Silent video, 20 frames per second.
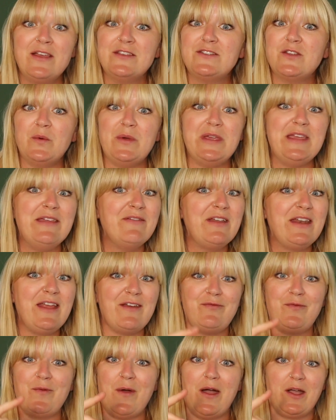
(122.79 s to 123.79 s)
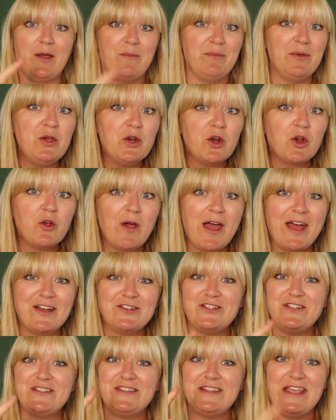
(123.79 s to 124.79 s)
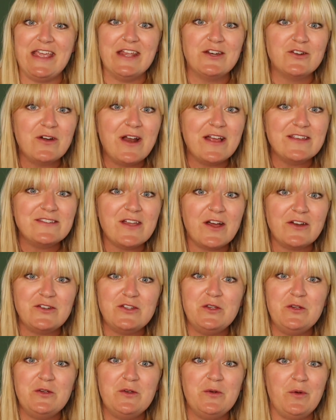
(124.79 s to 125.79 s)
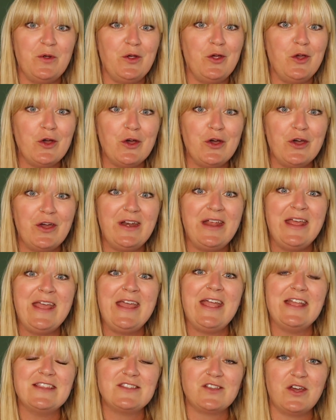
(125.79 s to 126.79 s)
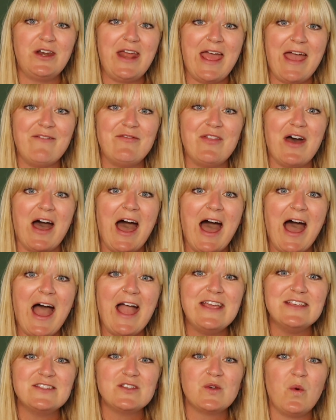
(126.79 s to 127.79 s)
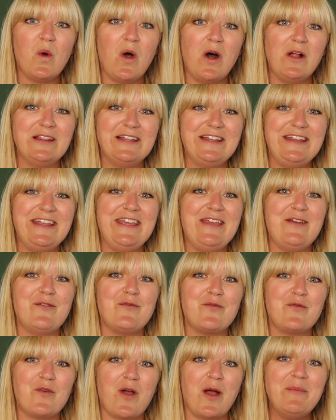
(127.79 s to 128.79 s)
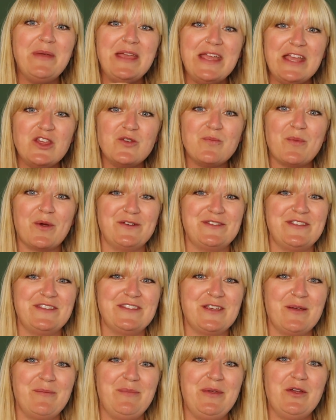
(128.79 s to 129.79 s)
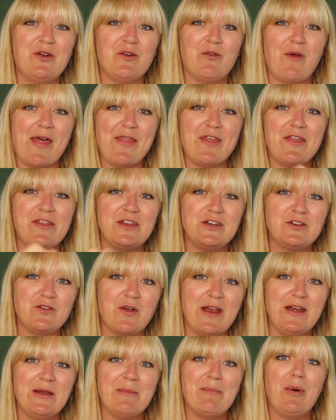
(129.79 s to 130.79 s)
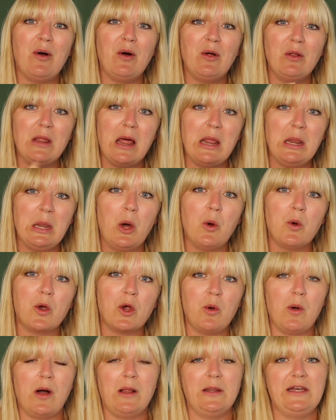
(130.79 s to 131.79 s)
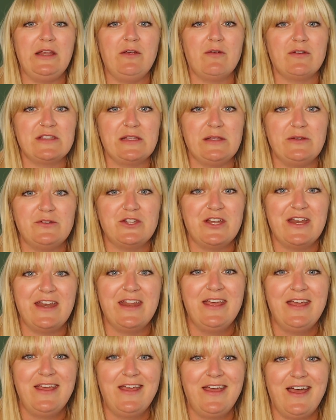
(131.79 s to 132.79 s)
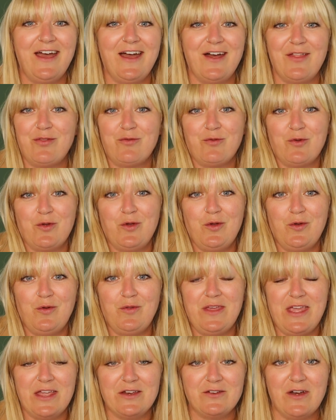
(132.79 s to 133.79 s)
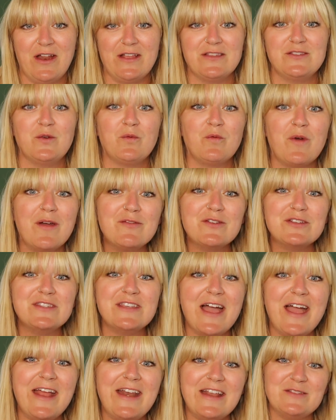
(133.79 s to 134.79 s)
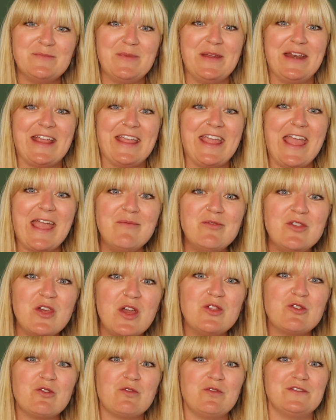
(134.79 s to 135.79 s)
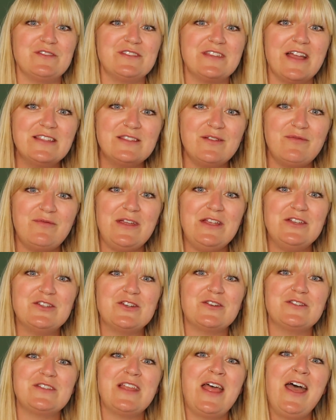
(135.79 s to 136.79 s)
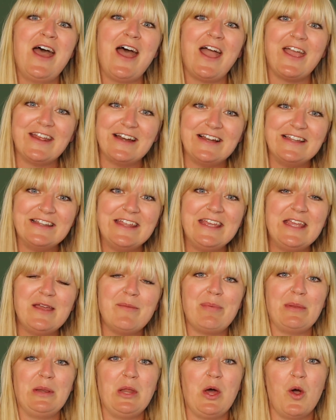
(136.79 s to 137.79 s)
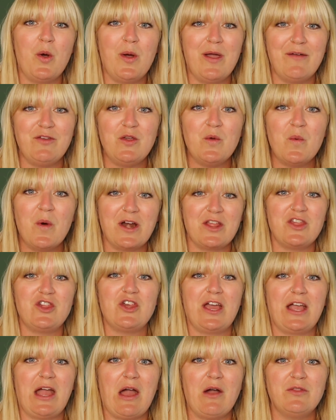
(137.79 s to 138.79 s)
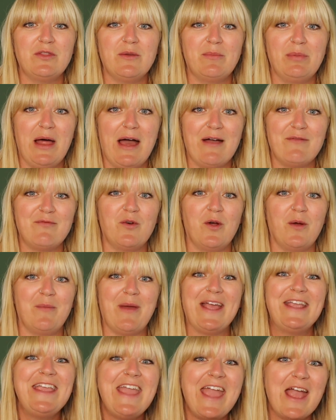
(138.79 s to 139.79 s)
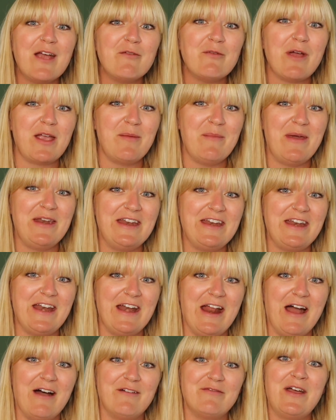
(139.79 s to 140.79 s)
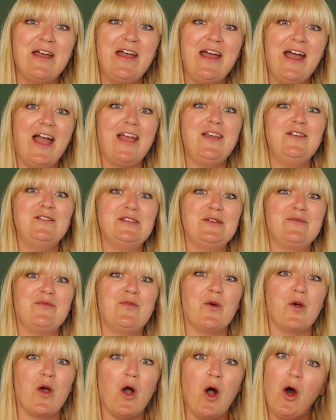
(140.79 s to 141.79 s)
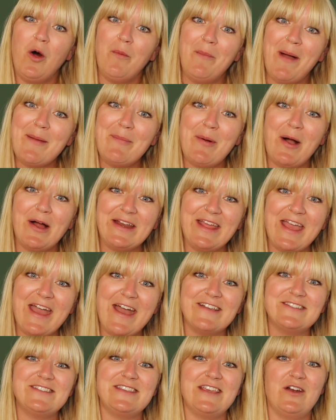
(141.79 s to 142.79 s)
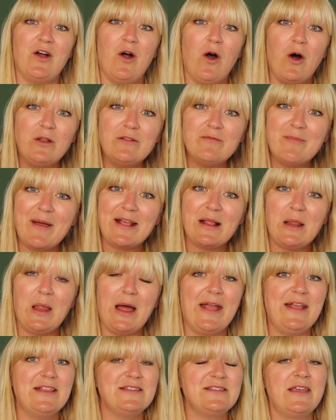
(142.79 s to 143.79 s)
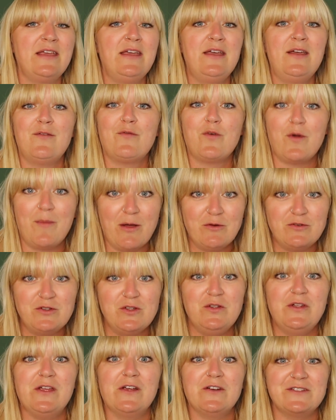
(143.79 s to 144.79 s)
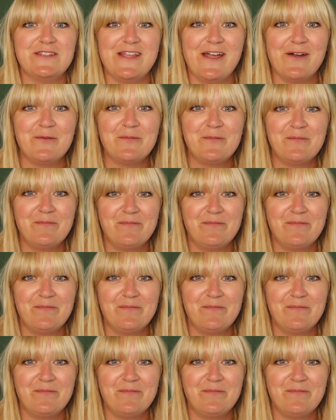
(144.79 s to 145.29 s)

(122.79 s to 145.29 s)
so even if a computer crashes, the internet's not too good, it's gonna have the highest quality from each person's computer rather than trying to pull a lower quality resolution. Uh, through the internet. So Riverside has been a game changer. There's tons of features. I'm gonna link it below if you wanna check out the platform. I can't recommend it enough. I use it for all my podcasts and all of my clients for about two years now.